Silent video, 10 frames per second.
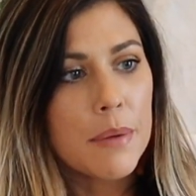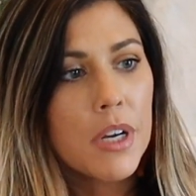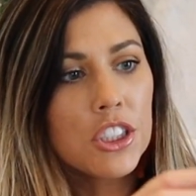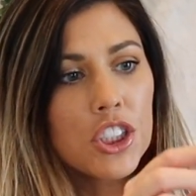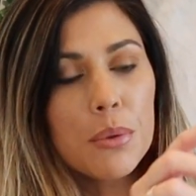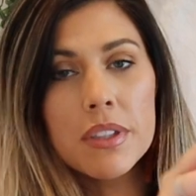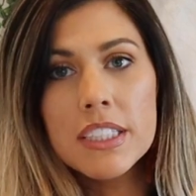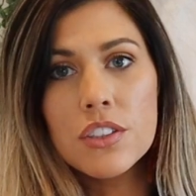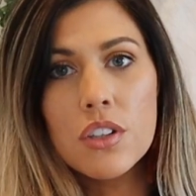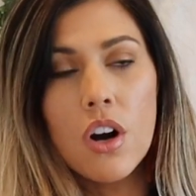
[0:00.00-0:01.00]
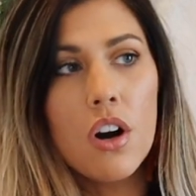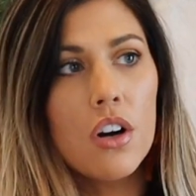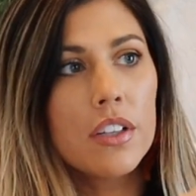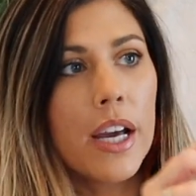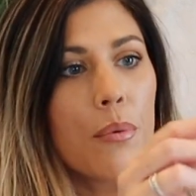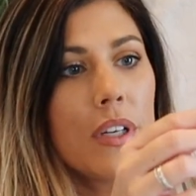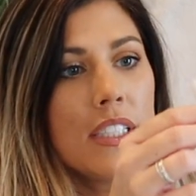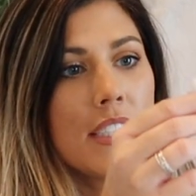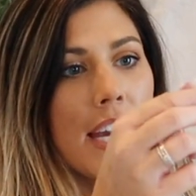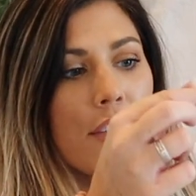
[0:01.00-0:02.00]
I'm not sure what these are called. I
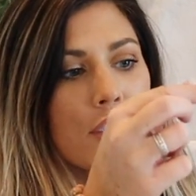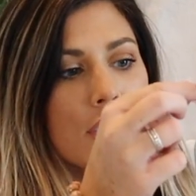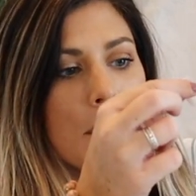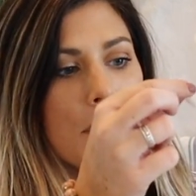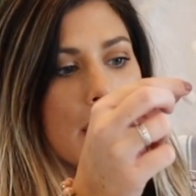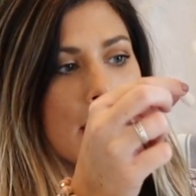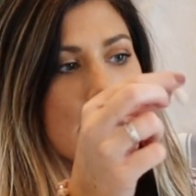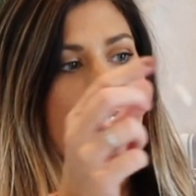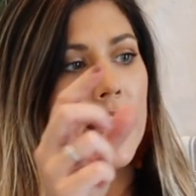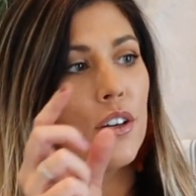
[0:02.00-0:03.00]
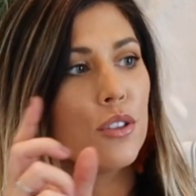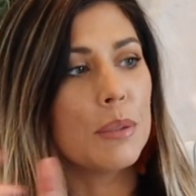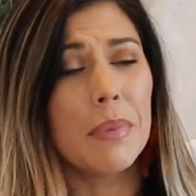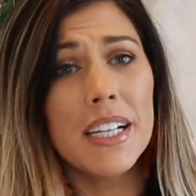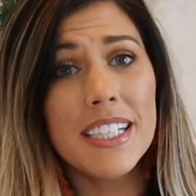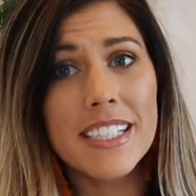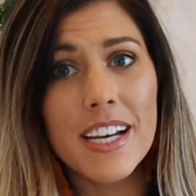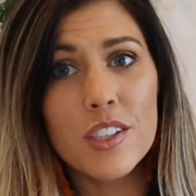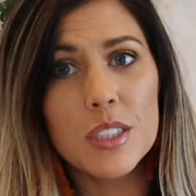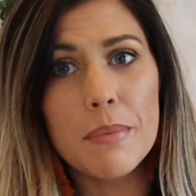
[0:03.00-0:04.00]
want to say they're something tails, bunny
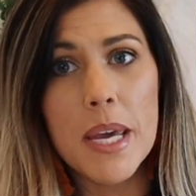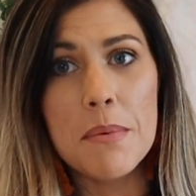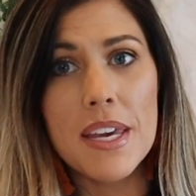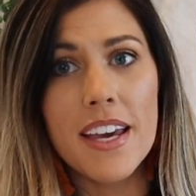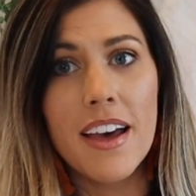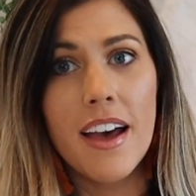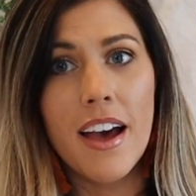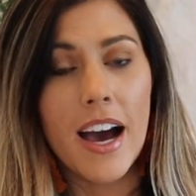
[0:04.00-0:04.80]
tails maybe.